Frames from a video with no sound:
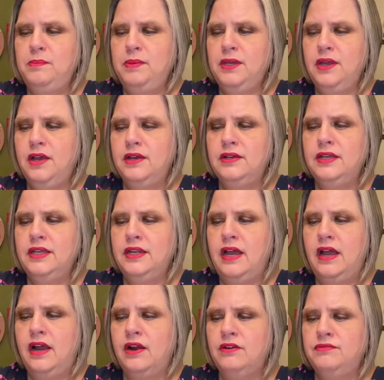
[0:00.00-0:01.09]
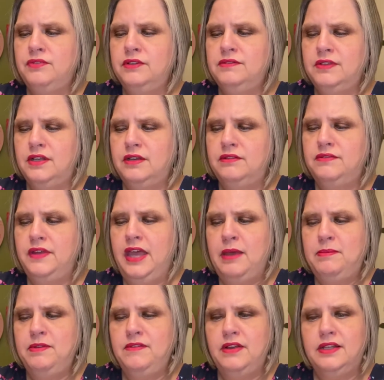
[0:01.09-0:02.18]
big hug and a heart full of love.
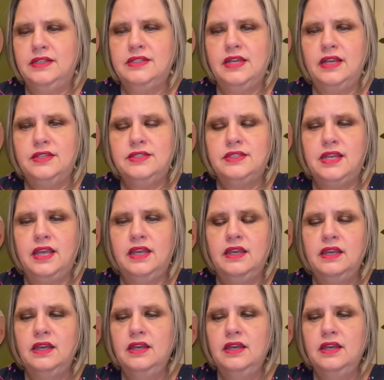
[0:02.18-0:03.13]
Happy Valentine's Day.